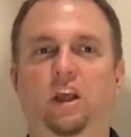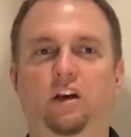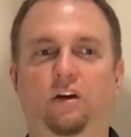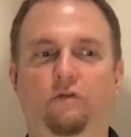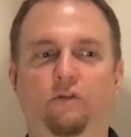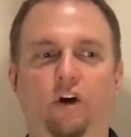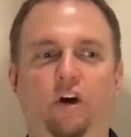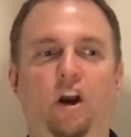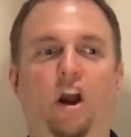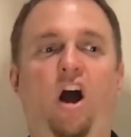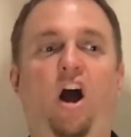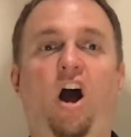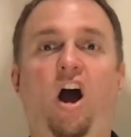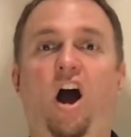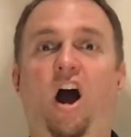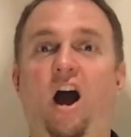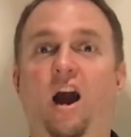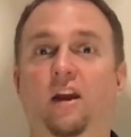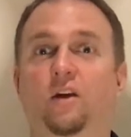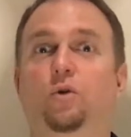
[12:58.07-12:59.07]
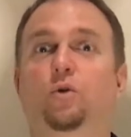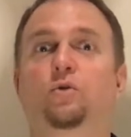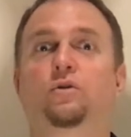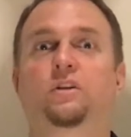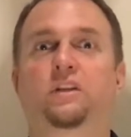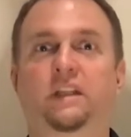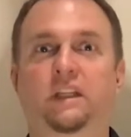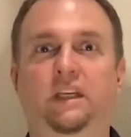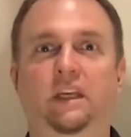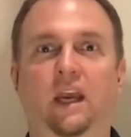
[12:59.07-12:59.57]
They had a very high
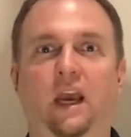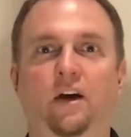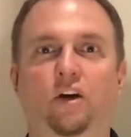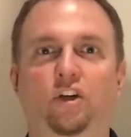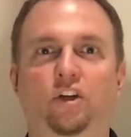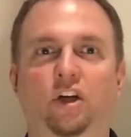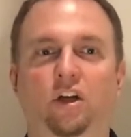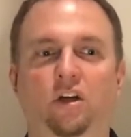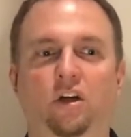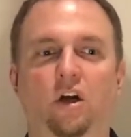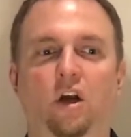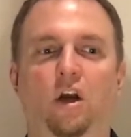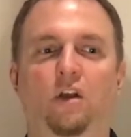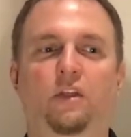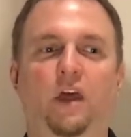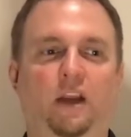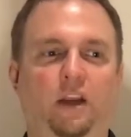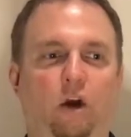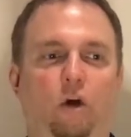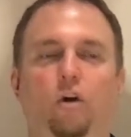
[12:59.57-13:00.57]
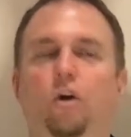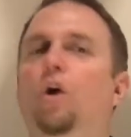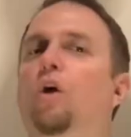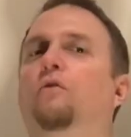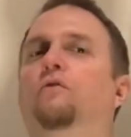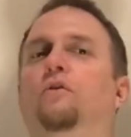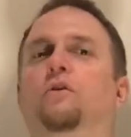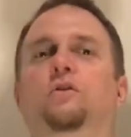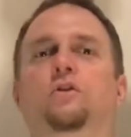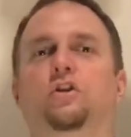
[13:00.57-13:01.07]
kundalini energy that carried
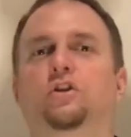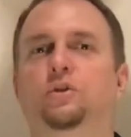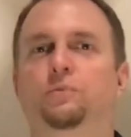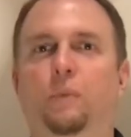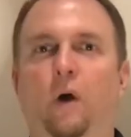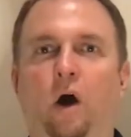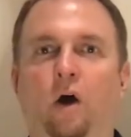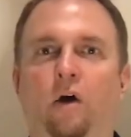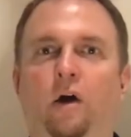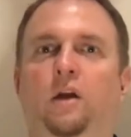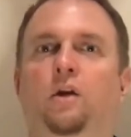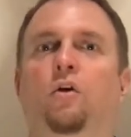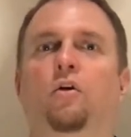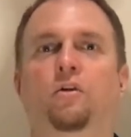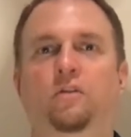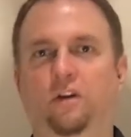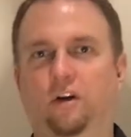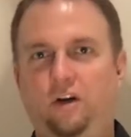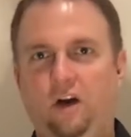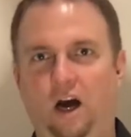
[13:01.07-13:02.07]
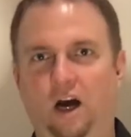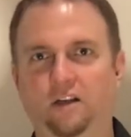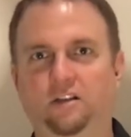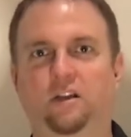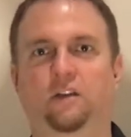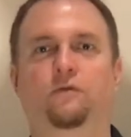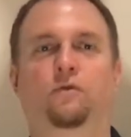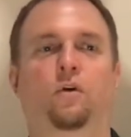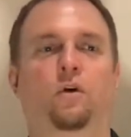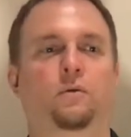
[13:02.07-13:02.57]
over in their sparring or in their
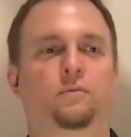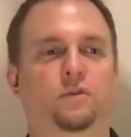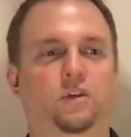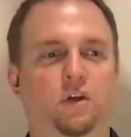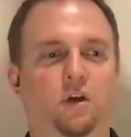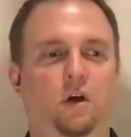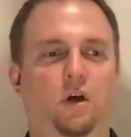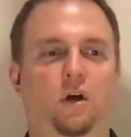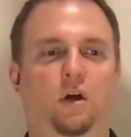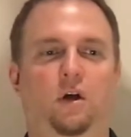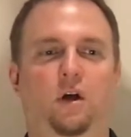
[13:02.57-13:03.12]
kata forms.